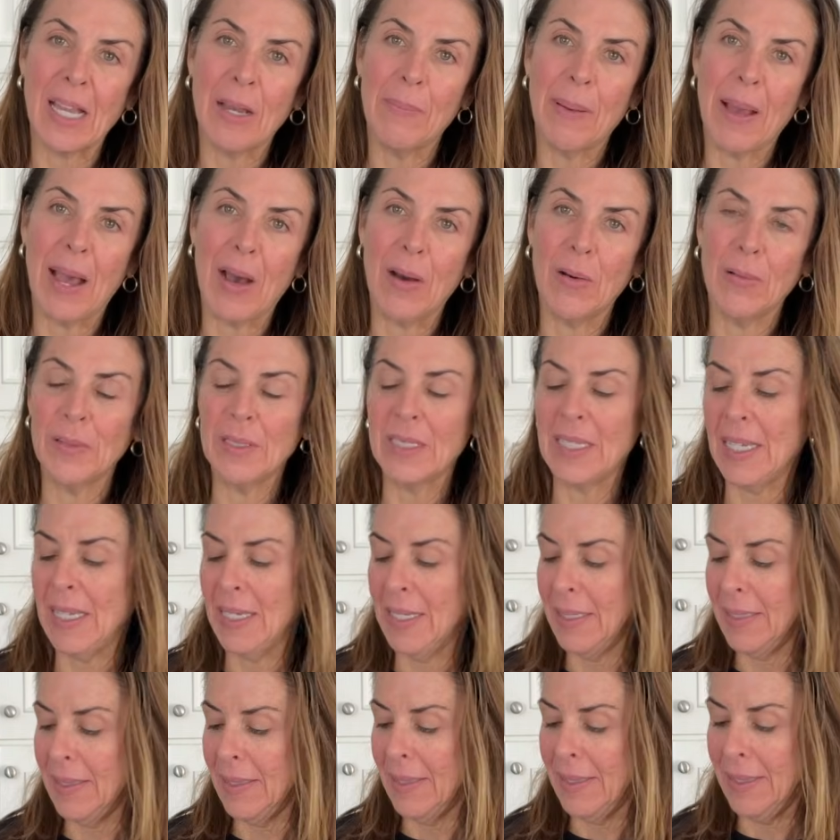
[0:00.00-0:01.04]
about
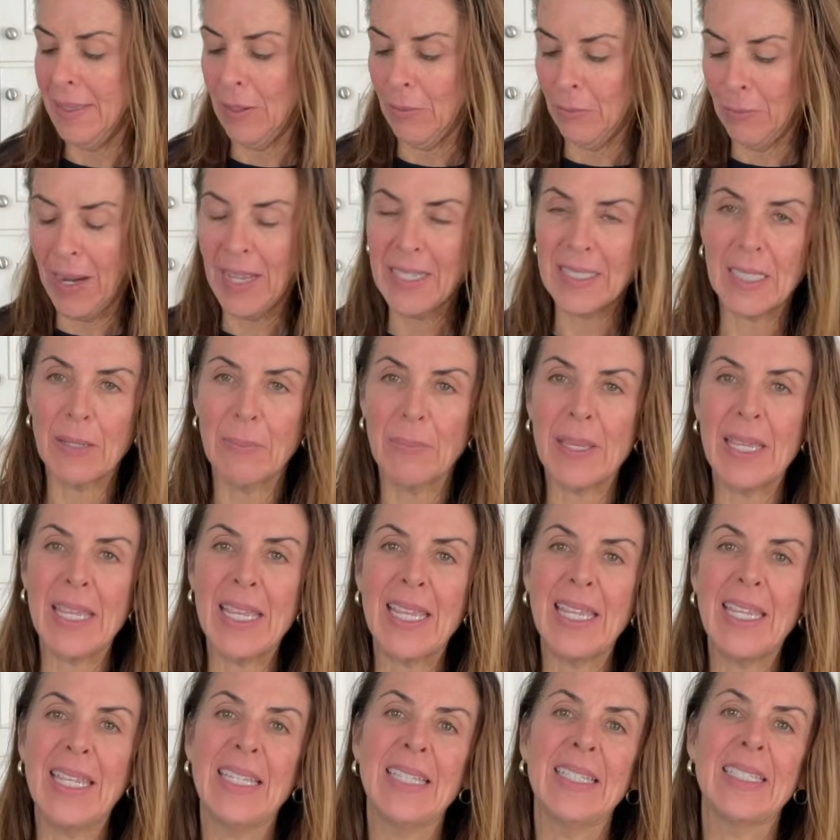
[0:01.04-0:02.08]
the
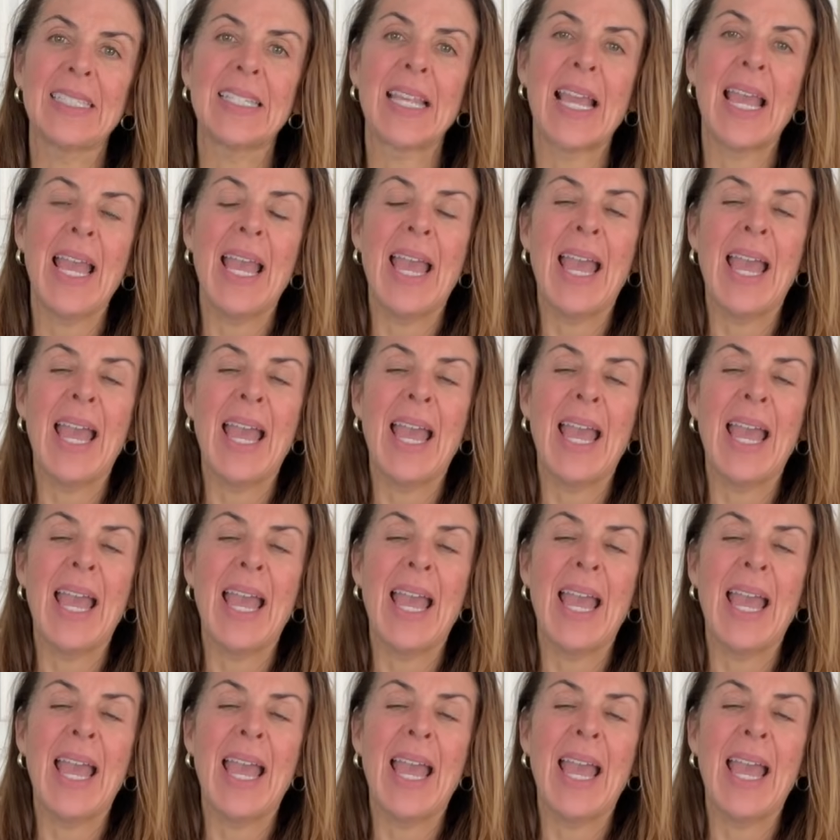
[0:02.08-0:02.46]
recipes